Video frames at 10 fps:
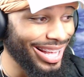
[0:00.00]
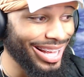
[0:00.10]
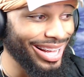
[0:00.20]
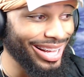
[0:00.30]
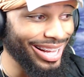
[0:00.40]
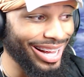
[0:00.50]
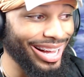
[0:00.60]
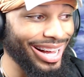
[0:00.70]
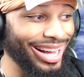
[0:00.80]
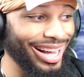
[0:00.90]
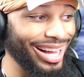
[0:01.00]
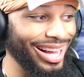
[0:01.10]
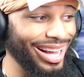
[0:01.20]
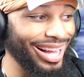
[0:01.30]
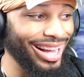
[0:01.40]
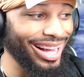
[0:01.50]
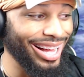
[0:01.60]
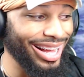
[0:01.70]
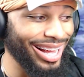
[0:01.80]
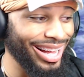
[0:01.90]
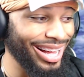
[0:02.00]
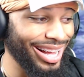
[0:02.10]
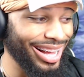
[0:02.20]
(silence)